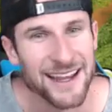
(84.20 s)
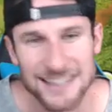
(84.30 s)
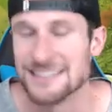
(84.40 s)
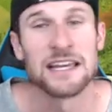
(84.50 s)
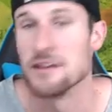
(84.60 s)

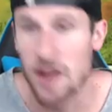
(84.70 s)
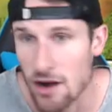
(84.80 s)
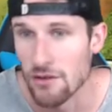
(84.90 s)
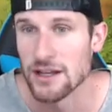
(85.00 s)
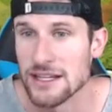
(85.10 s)
is getting
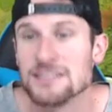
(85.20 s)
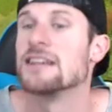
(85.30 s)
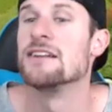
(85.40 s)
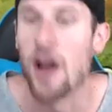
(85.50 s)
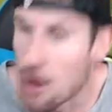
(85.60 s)
owned. He's
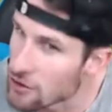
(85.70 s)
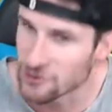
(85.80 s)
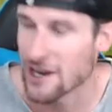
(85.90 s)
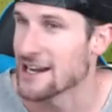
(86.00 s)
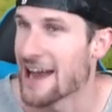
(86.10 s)
getting
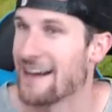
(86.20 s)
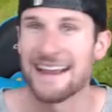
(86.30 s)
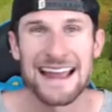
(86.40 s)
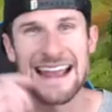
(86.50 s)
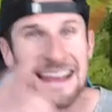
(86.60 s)
owned right now.
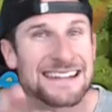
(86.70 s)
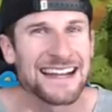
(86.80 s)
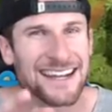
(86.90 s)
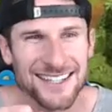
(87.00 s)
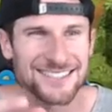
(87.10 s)
And
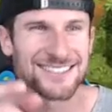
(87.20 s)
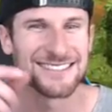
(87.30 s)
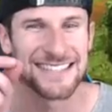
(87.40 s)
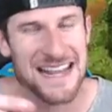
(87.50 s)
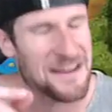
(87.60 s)
I also
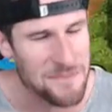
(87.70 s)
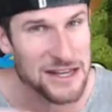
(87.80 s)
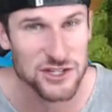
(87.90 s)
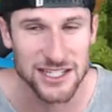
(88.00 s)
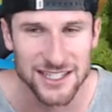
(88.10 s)
didn't
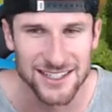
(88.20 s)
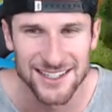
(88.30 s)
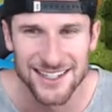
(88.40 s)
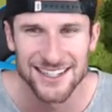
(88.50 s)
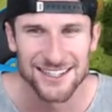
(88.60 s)

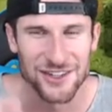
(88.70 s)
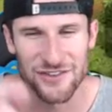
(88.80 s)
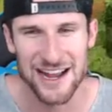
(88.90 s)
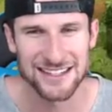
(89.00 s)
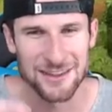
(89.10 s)
mention the
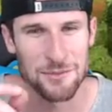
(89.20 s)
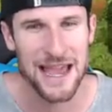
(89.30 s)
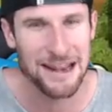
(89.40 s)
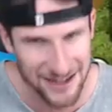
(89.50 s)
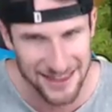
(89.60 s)
fact that the
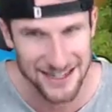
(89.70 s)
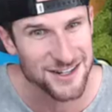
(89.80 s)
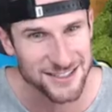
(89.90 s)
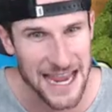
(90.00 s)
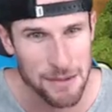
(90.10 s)
battery thing
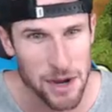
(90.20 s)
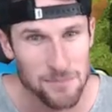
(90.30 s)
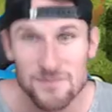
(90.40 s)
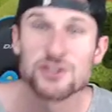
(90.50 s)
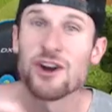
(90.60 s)
just came
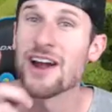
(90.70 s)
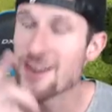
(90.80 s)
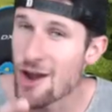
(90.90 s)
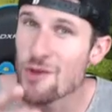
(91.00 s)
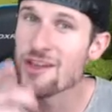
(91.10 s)
up, so I
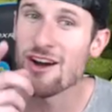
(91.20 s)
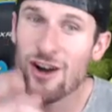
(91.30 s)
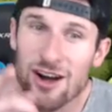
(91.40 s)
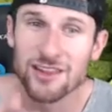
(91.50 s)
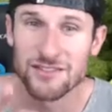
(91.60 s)
know that
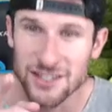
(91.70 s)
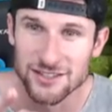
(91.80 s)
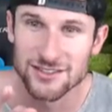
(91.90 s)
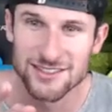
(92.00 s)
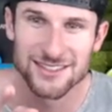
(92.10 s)
all of
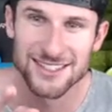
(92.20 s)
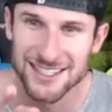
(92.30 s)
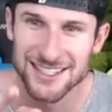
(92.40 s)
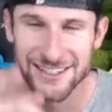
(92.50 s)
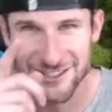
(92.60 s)
you
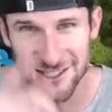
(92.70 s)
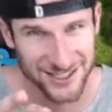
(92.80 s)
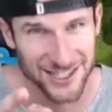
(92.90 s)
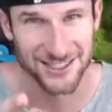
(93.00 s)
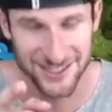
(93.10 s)

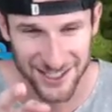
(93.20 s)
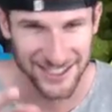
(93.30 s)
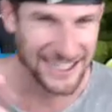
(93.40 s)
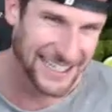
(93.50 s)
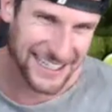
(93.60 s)
just touched
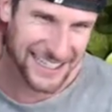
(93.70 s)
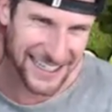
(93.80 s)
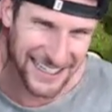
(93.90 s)
it.